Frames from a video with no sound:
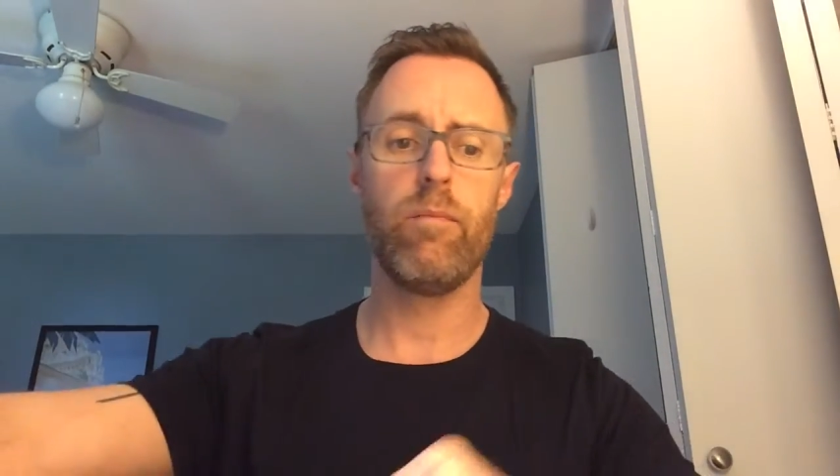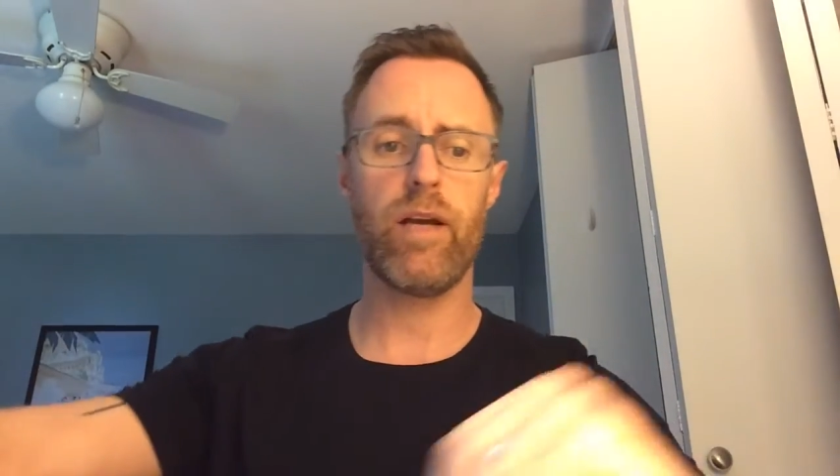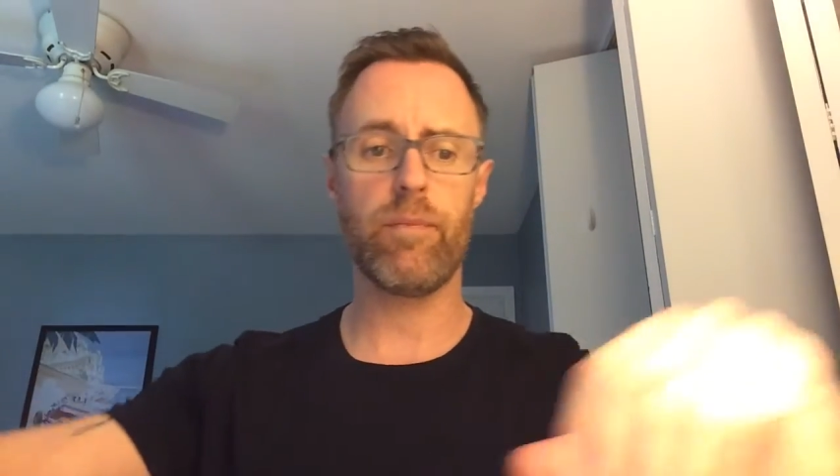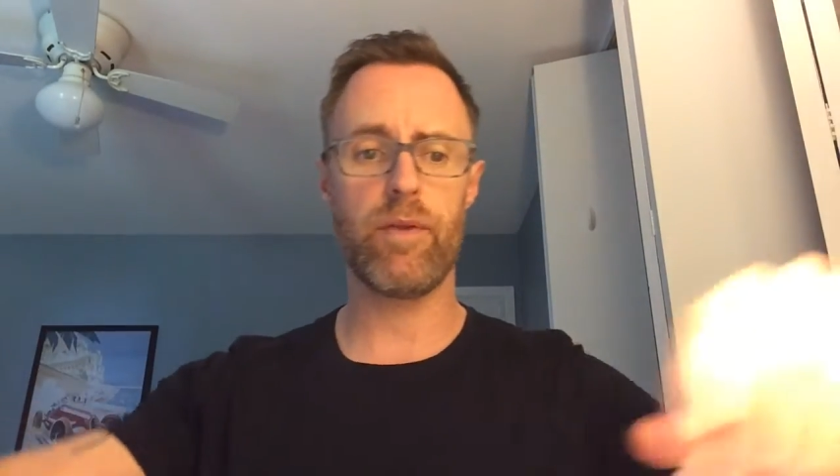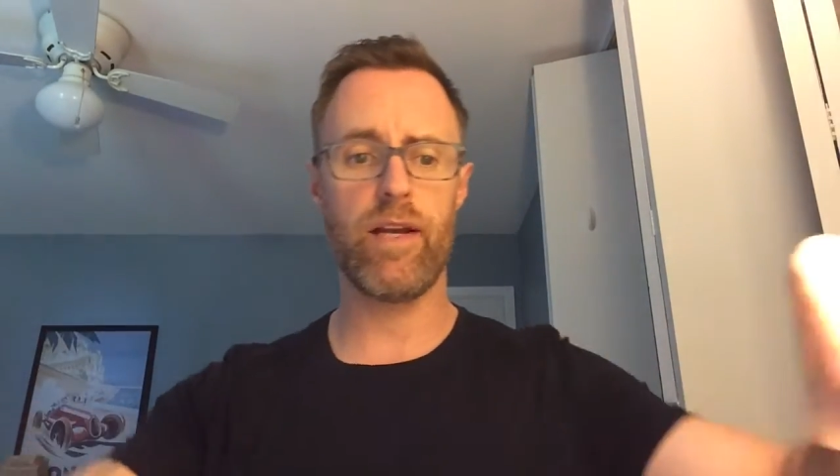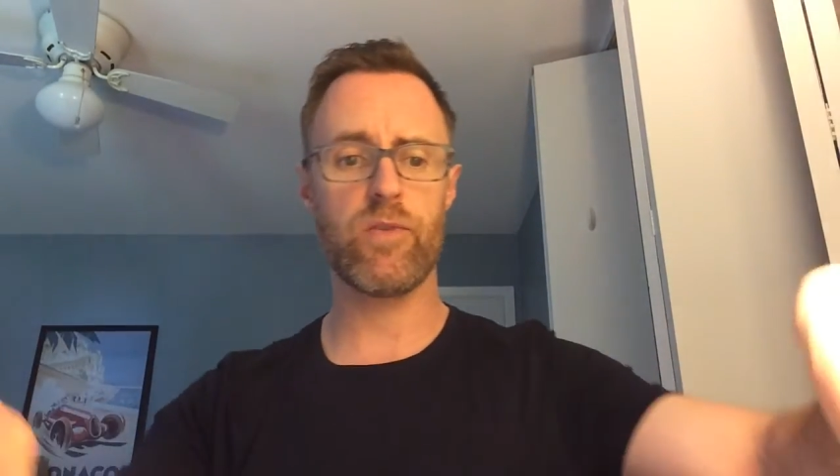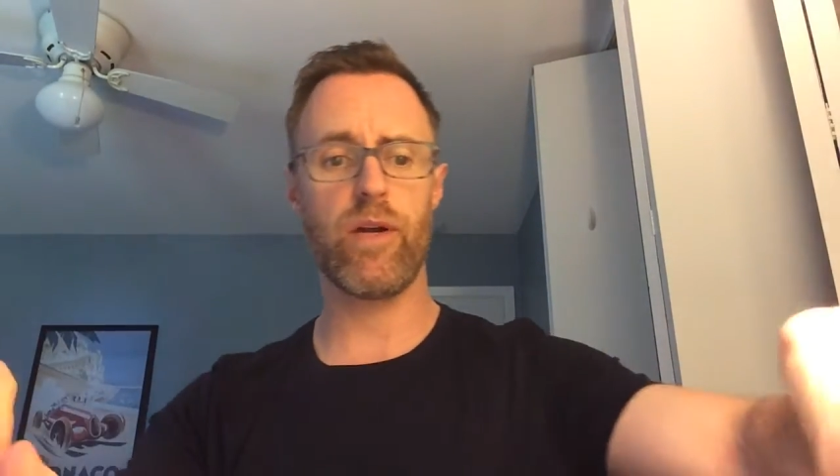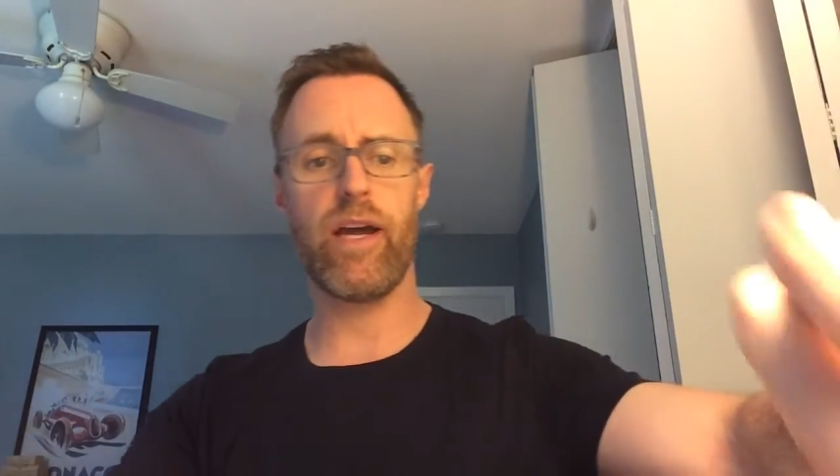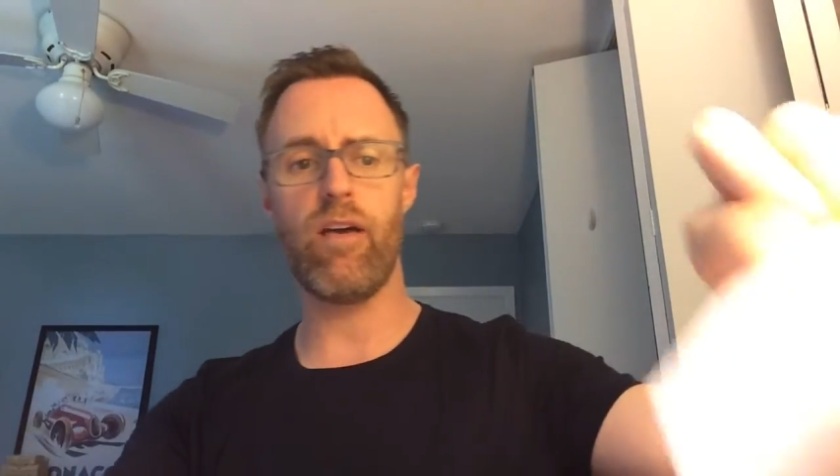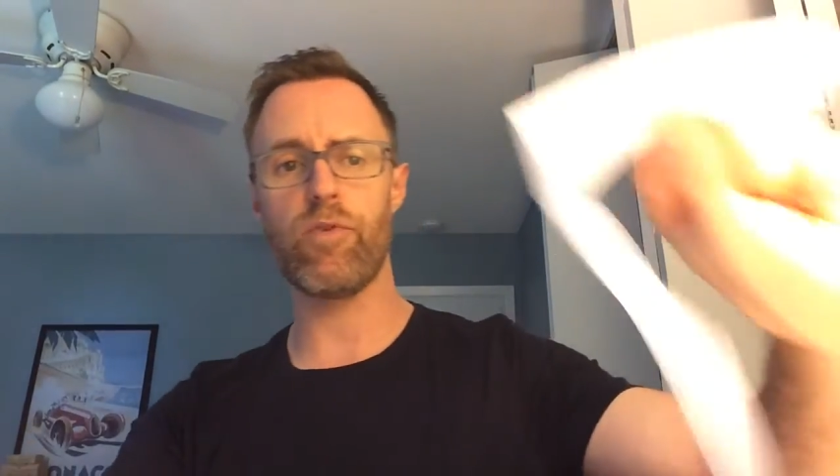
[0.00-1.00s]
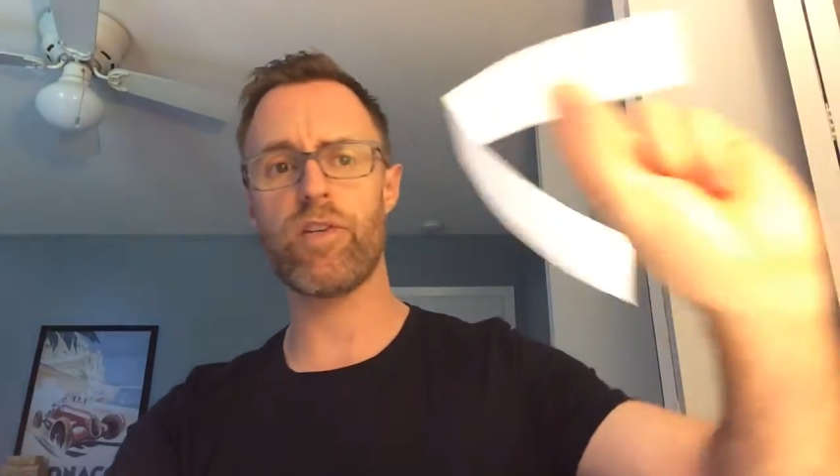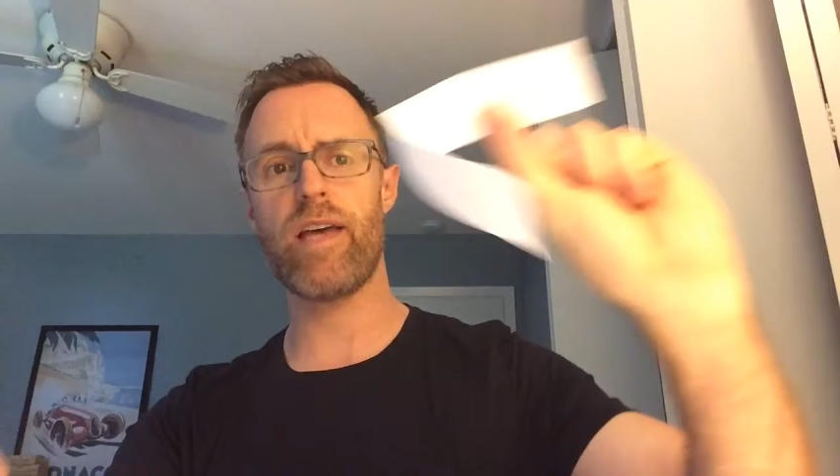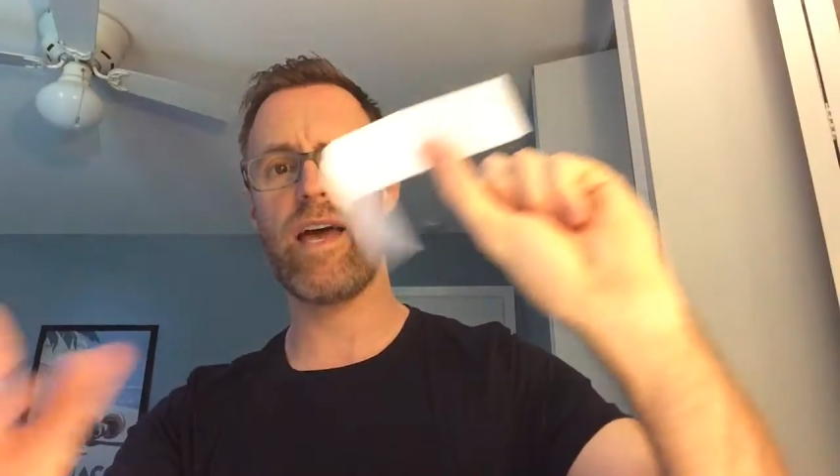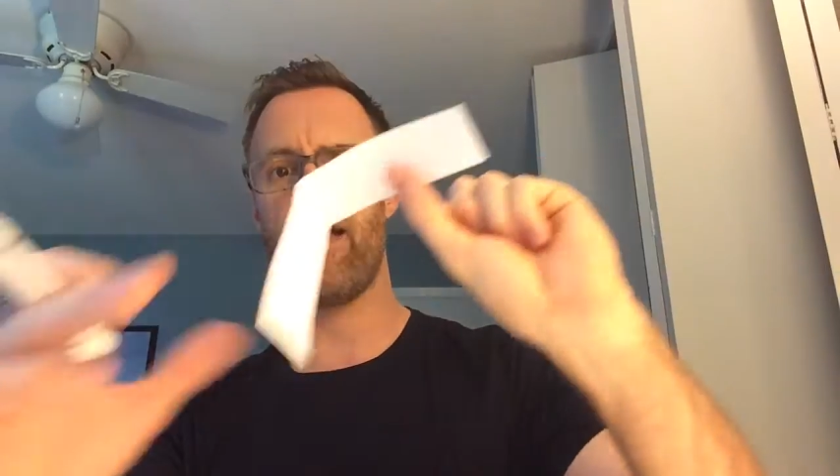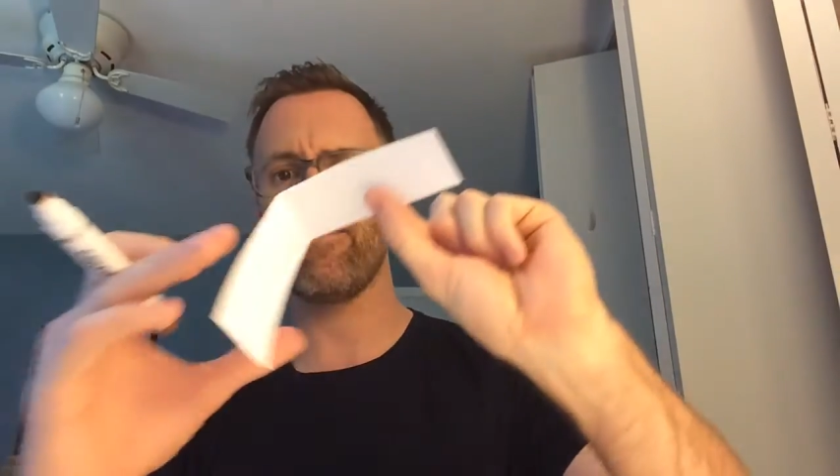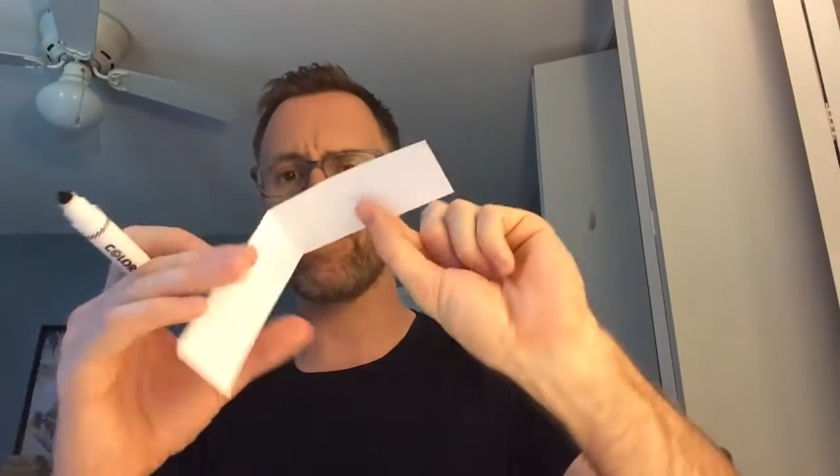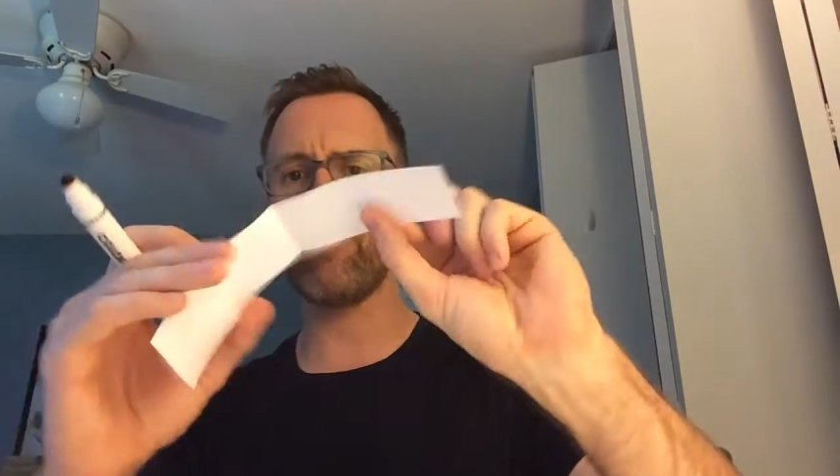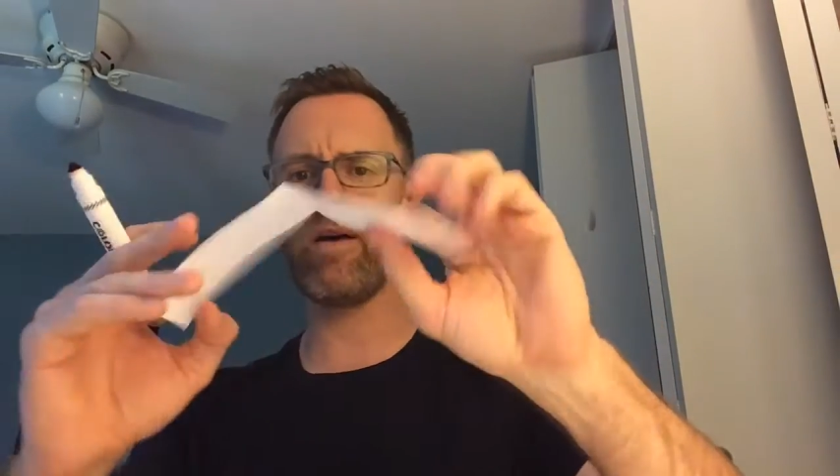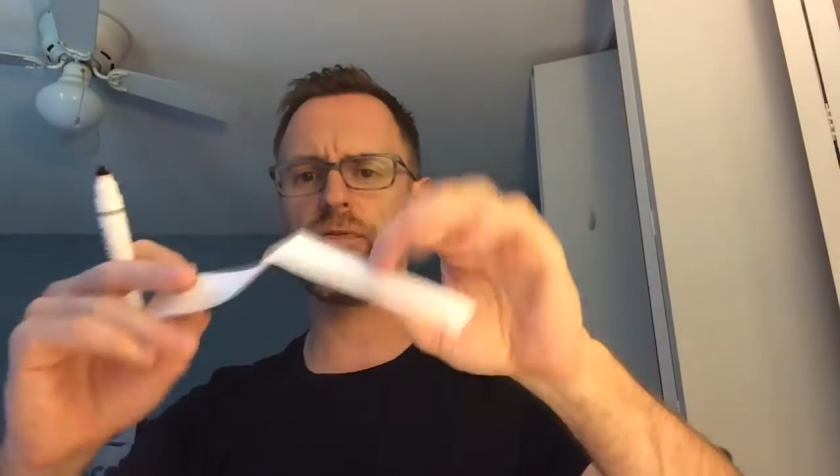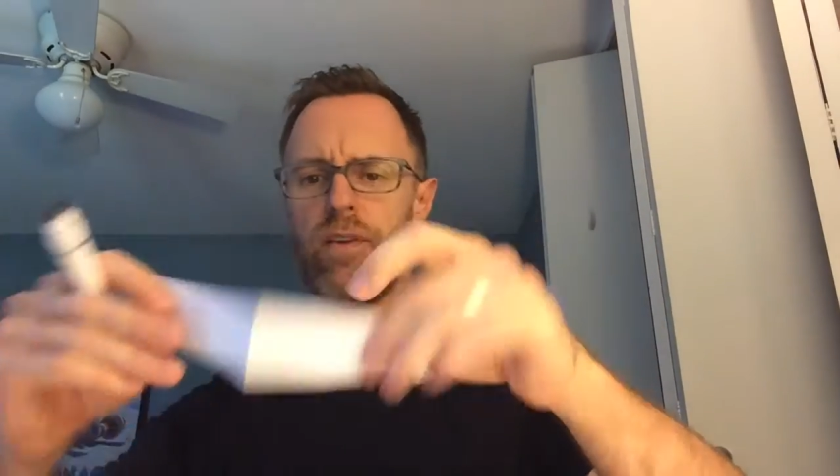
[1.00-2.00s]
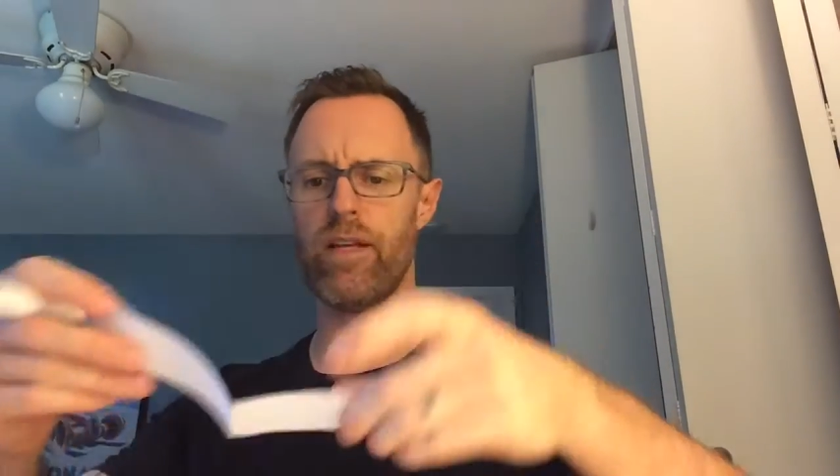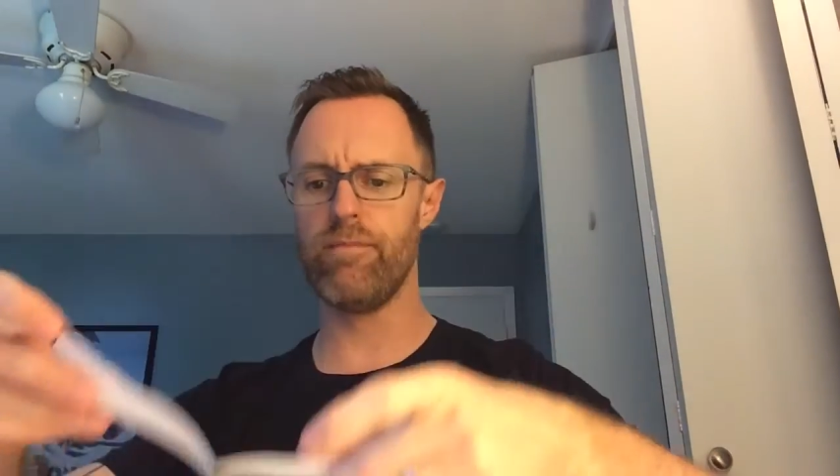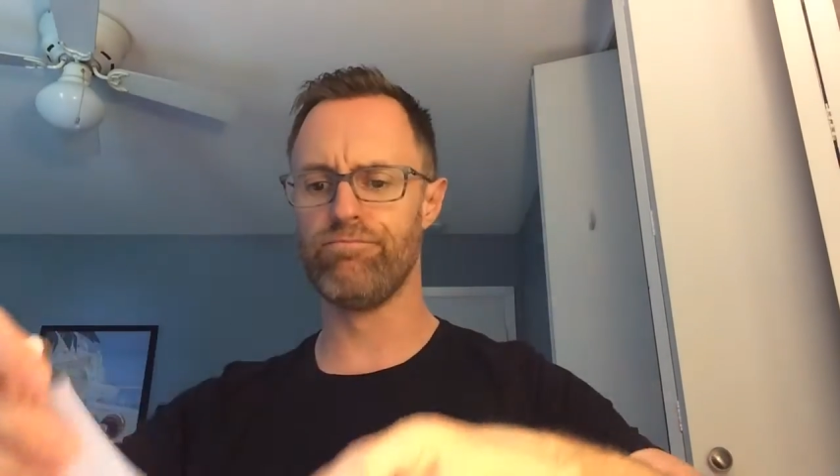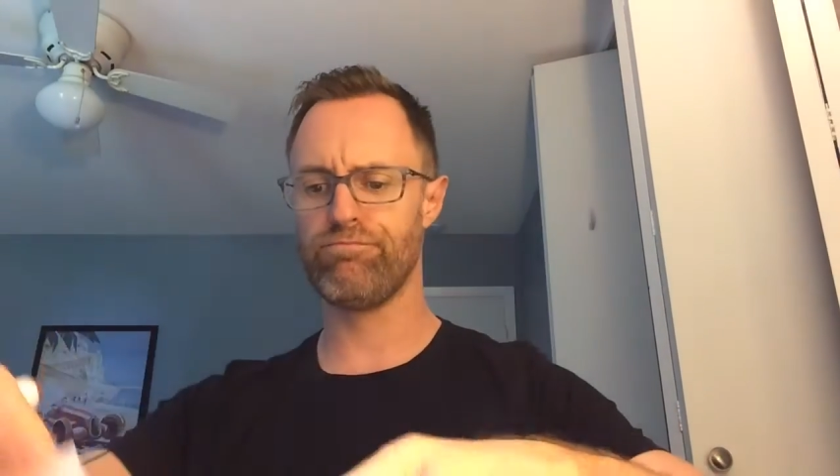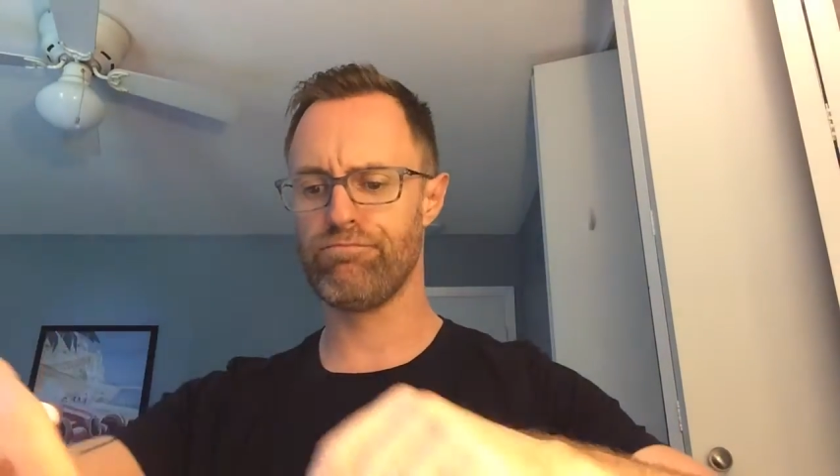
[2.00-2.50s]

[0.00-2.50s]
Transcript: Pick up the next one I have, which is halves. I might fill in,